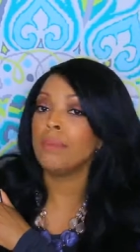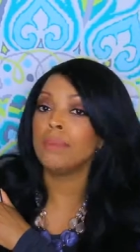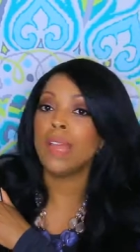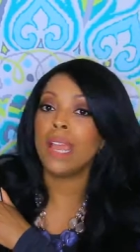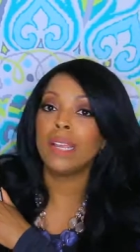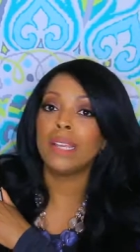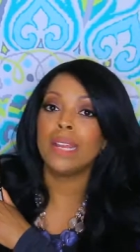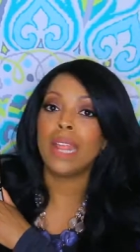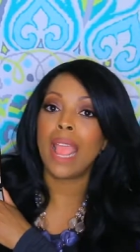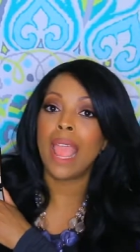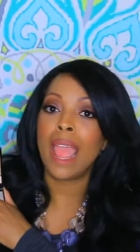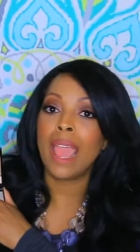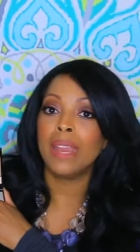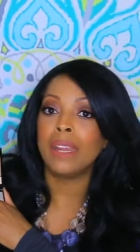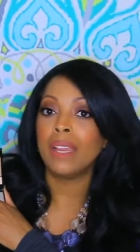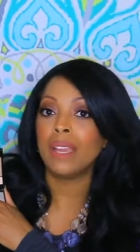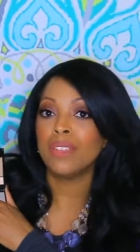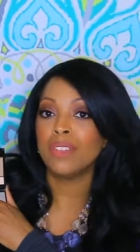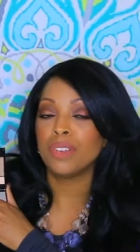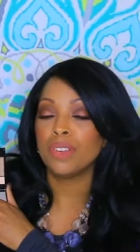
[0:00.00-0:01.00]
I'm not going to
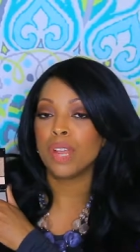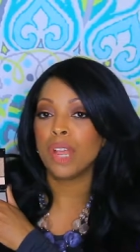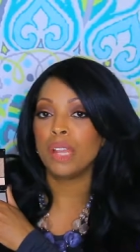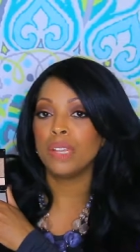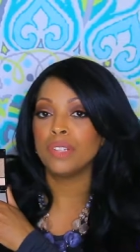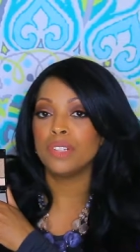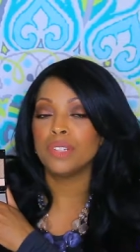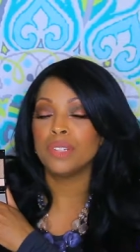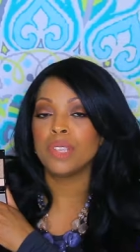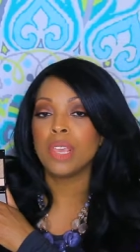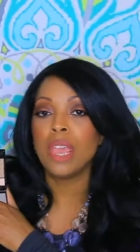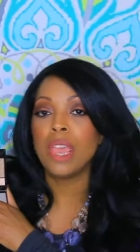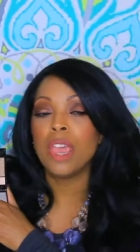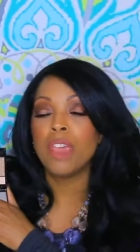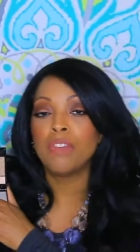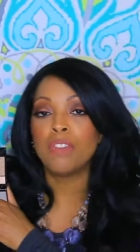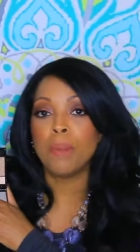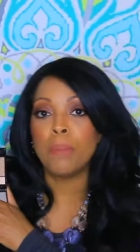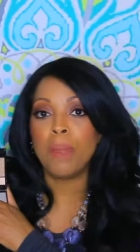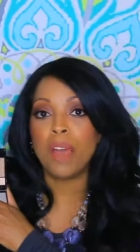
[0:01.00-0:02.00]
add other colors
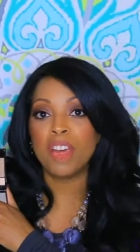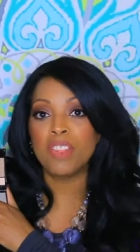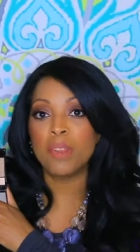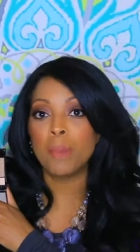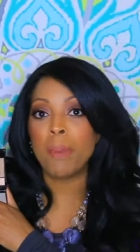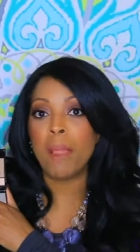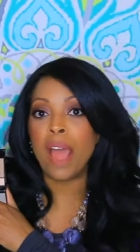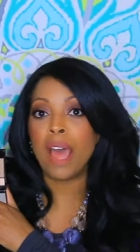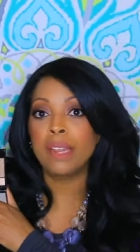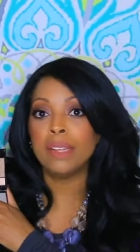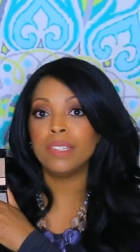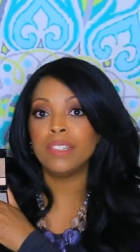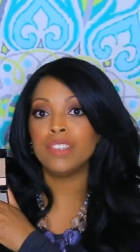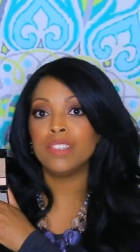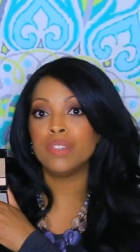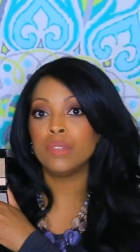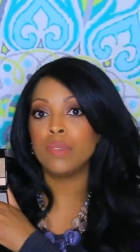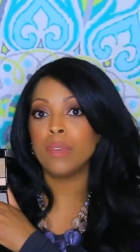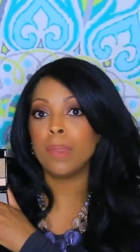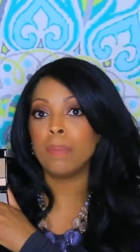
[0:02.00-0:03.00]
from other
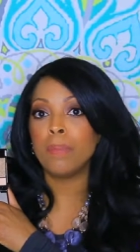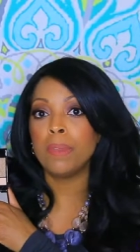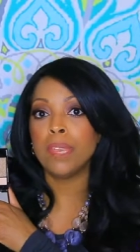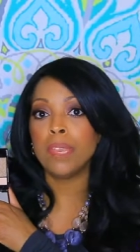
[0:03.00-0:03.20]
palettes to it,